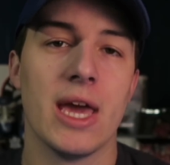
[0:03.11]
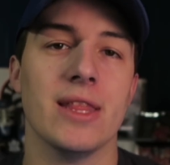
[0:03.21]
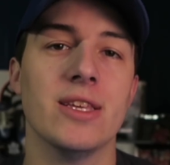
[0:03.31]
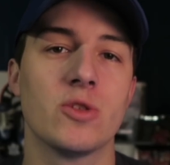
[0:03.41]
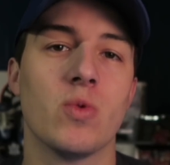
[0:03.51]

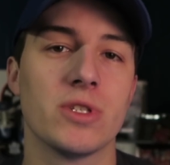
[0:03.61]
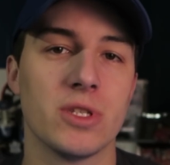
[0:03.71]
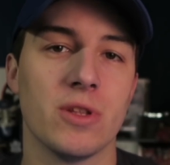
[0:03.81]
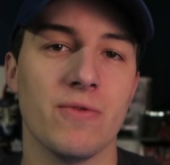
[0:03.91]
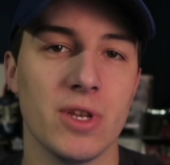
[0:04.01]
And this
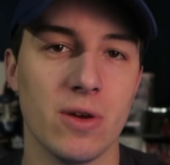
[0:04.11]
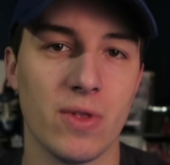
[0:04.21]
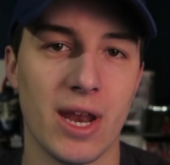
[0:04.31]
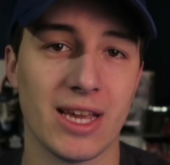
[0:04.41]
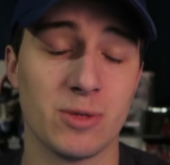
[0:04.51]
wasn't the video
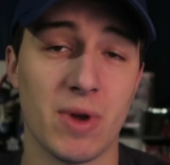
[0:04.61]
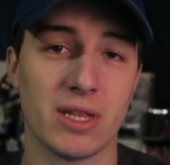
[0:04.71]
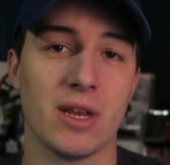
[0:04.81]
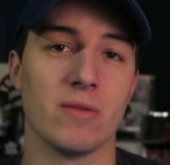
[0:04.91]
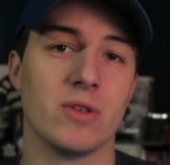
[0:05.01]
that I
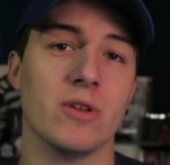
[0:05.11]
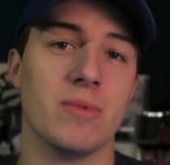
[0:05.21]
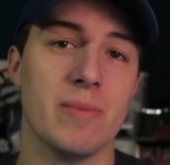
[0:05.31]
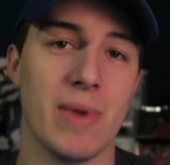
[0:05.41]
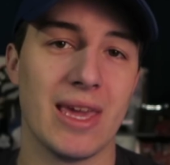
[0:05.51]
expected I was going
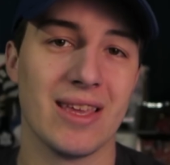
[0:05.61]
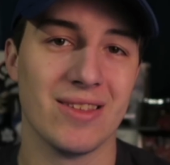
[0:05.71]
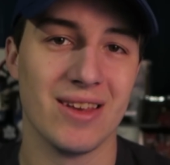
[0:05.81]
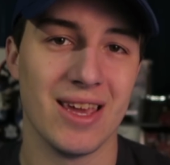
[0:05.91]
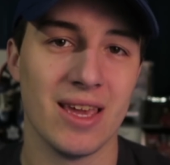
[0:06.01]
to be
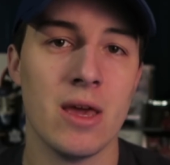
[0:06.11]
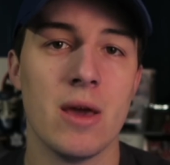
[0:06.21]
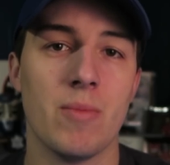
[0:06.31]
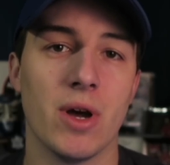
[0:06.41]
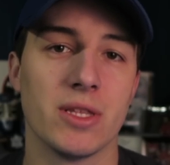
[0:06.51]
making today,
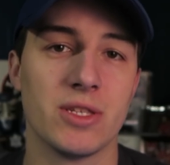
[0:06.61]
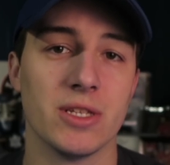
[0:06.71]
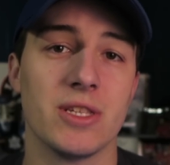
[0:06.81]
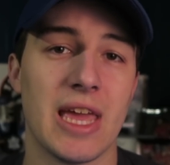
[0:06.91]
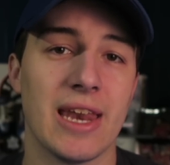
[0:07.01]
but
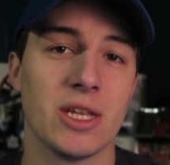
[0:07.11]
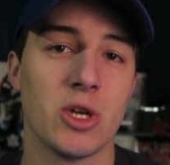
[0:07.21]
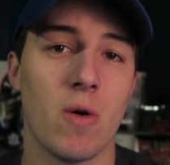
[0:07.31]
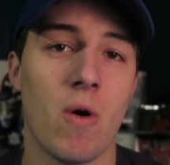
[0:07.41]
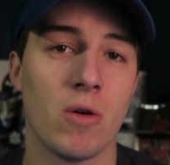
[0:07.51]
since the
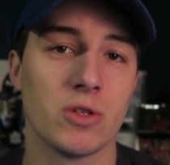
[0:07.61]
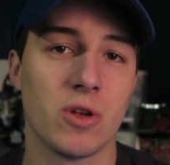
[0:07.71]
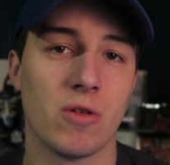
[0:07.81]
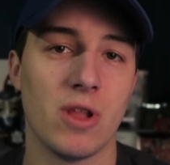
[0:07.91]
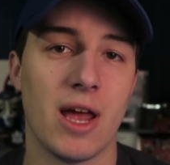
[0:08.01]
NHL
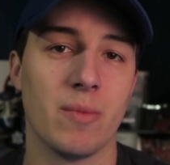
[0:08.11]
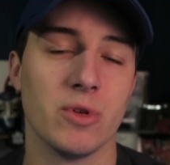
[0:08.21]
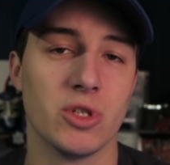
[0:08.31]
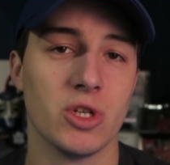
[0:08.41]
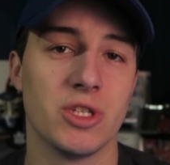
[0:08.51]
All-Star
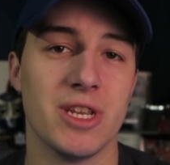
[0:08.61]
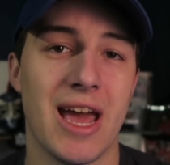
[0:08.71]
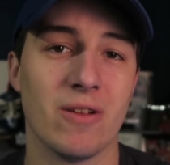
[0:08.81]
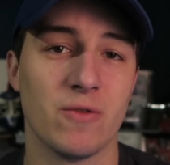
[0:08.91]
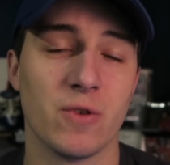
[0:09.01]
lineup was just
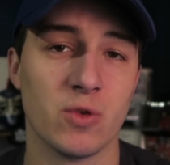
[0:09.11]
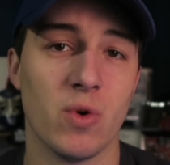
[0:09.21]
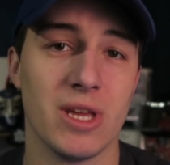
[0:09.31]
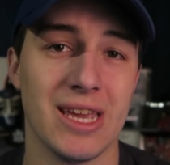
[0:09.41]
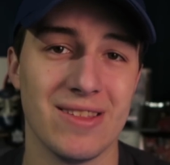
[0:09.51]
announced for
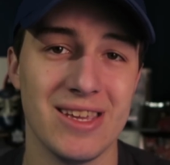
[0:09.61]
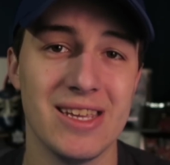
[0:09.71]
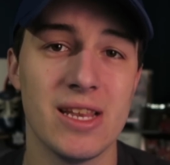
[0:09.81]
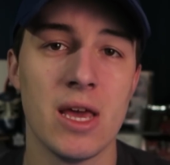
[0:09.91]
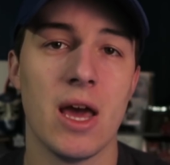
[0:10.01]

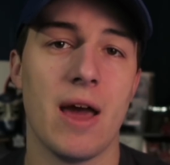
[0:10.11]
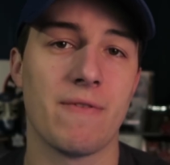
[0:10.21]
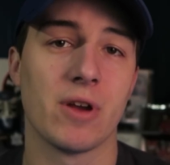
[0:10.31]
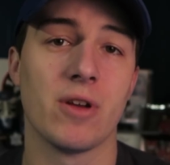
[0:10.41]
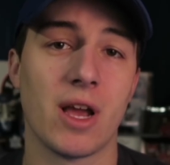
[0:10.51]
2018, I
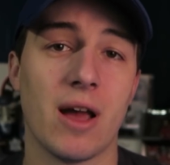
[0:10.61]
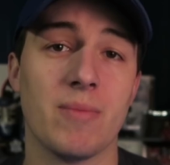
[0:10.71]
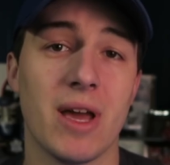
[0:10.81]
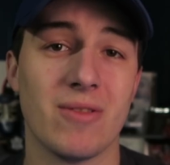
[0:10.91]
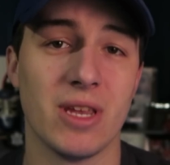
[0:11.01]
figured I'd
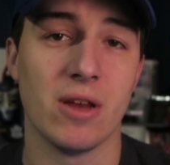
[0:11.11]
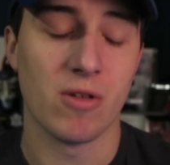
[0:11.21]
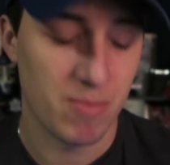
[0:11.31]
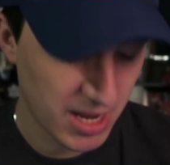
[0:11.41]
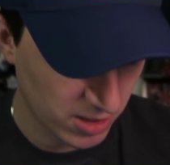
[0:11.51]
come down
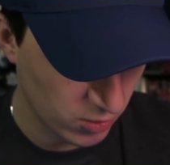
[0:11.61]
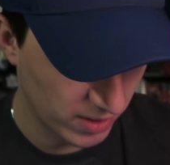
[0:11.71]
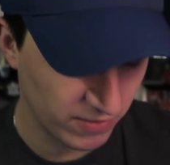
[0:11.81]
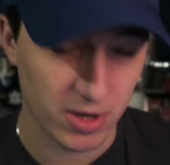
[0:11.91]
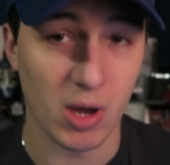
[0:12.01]
here, make a
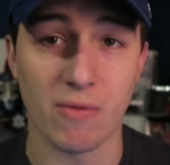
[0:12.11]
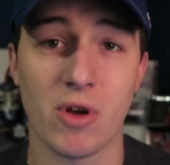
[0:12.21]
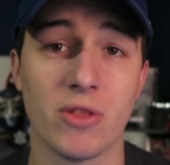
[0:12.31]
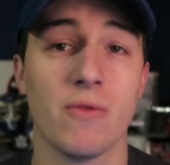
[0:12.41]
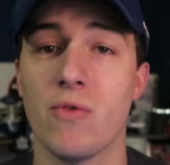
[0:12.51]
quick video.
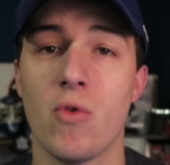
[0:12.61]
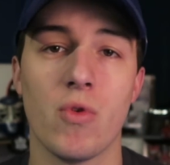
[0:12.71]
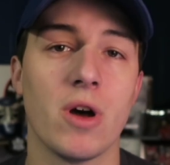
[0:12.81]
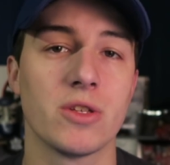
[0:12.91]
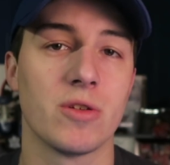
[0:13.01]
I've got the
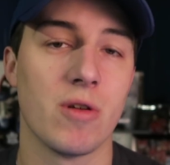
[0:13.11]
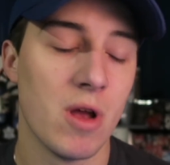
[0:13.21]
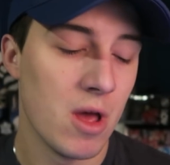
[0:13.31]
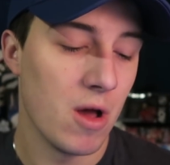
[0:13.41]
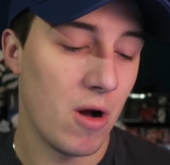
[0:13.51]
full
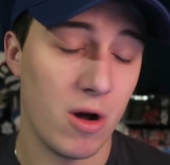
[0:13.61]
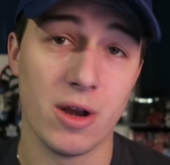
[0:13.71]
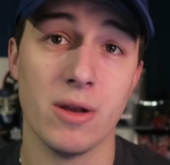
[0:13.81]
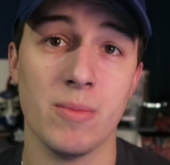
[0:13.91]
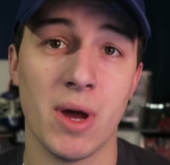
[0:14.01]
roster
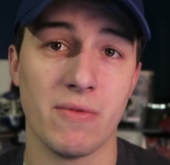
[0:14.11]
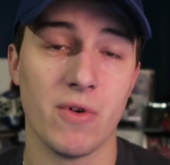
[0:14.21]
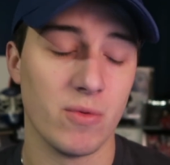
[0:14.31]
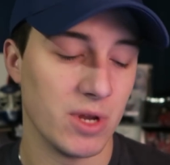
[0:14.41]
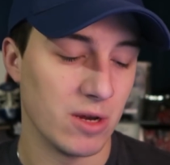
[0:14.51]
on my
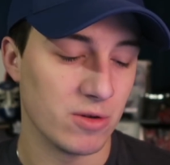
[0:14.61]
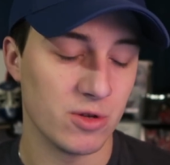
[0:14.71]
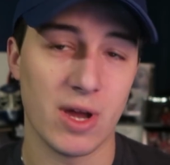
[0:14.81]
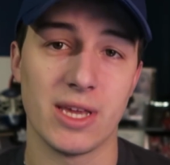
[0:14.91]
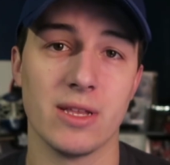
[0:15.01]
phone here
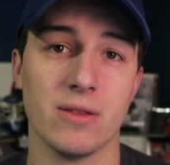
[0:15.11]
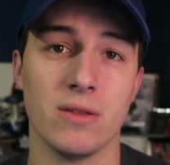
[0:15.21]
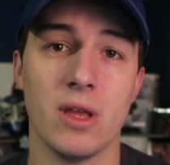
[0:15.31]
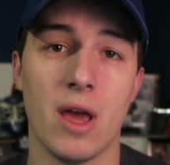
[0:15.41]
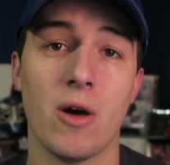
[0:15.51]
so I
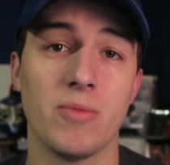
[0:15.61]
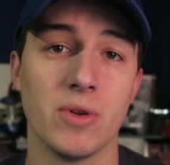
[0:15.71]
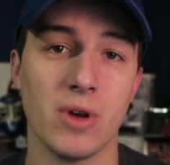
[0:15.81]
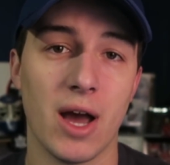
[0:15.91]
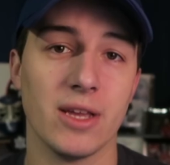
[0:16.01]
can help
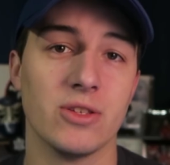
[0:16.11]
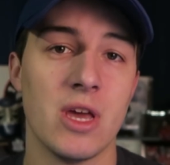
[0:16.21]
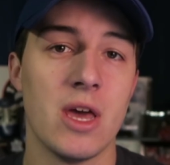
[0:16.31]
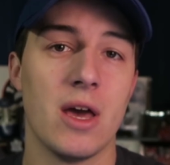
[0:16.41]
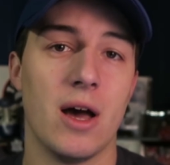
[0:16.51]
you
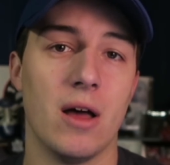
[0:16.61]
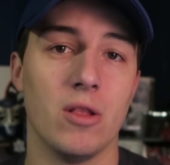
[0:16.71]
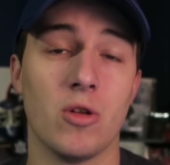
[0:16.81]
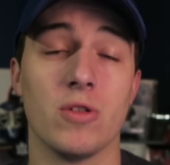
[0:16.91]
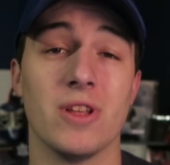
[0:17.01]
guys
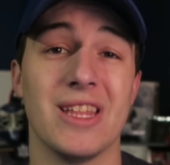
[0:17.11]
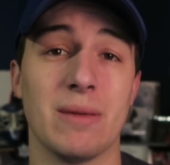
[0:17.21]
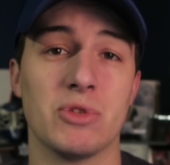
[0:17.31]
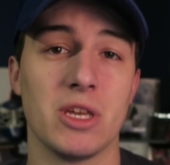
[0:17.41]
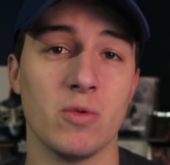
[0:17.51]
learn the
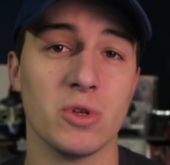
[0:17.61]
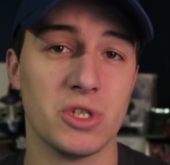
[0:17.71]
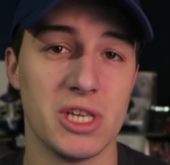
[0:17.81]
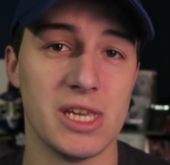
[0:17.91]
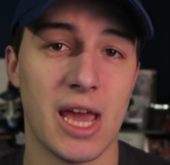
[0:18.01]
names that you will
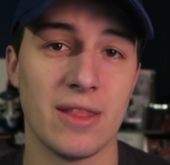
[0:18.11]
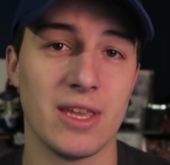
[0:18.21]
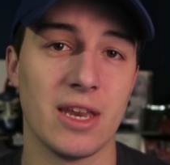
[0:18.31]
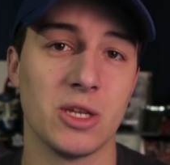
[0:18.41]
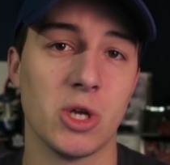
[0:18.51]
see at
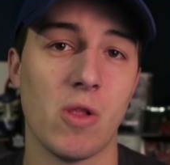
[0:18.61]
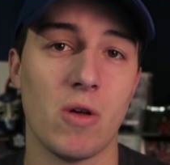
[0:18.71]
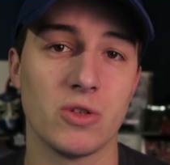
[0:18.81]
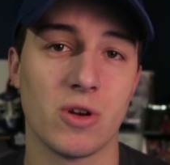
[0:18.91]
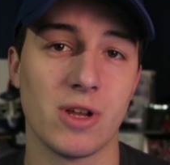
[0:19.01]
the NHL
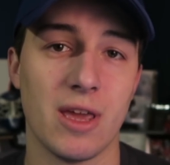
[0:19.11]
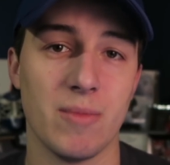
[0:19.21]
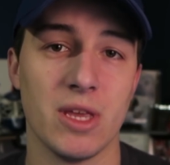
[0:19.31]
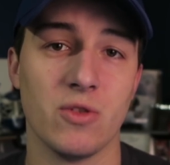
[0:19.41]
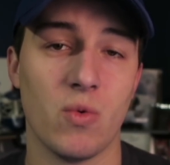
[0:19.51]
All-Star
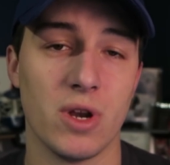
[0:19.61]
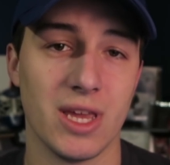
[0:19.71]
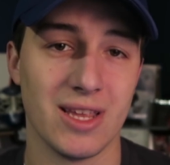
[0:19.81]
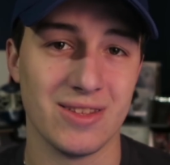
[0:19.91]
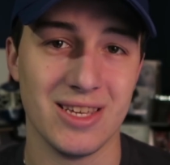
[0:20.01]
game in
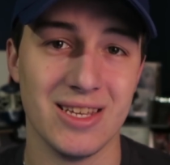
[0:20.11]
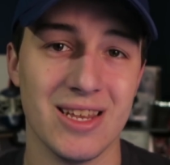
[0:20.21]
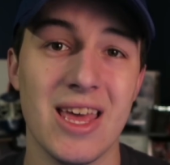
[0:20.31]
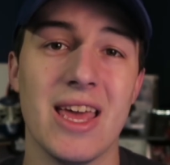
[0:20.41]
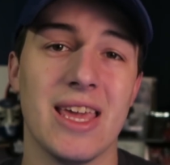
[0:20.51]

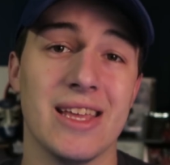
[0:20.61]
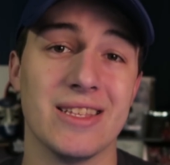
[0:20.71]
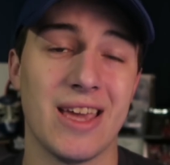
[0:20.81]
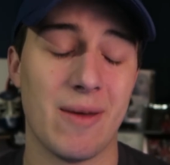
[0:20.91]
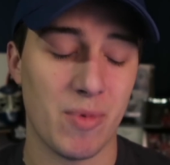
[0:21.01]
2018
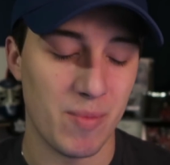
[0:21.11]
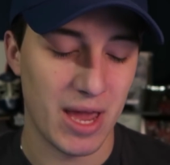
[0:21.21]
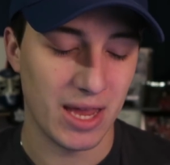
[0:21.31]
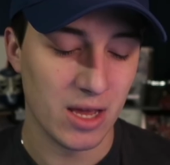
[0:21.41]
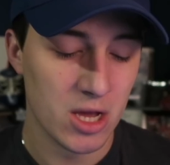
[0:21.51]
in Tampa
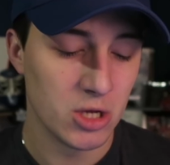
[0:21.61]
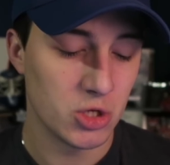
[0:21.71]
Bay.